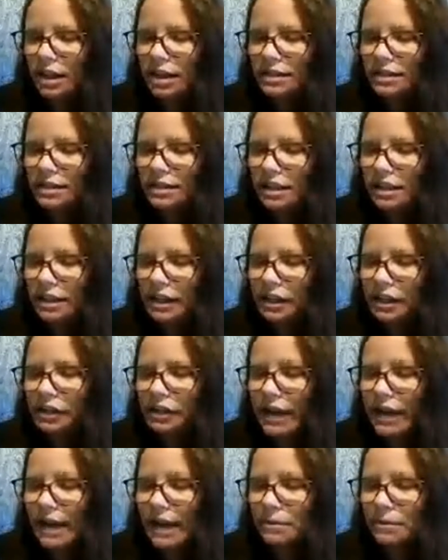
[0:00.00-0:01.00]
Sinclair
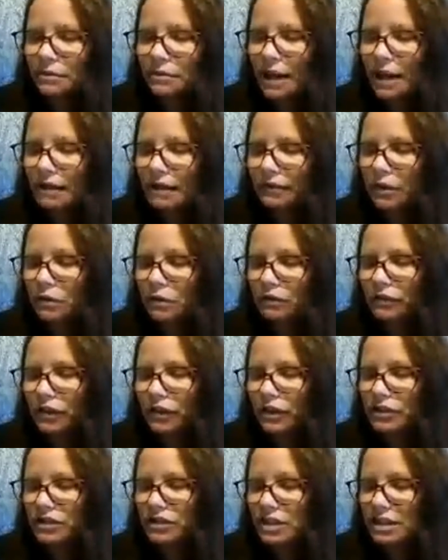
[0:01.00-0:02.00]
grabbed the red phone
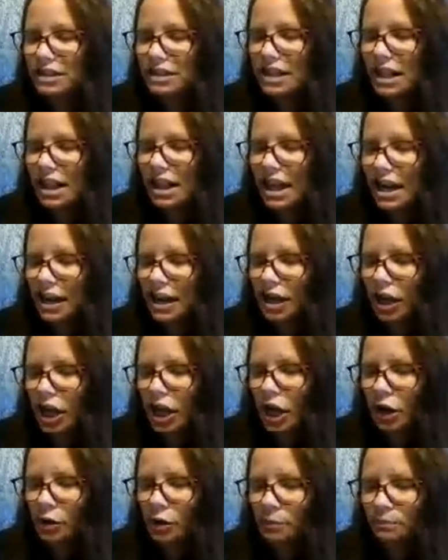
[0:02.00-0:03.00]
first. "Sinclair,
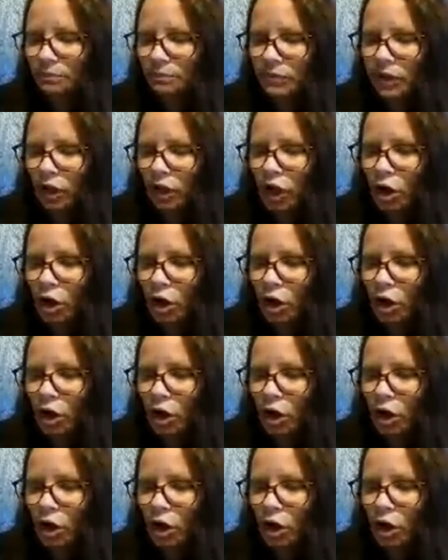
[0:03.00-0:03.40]
go."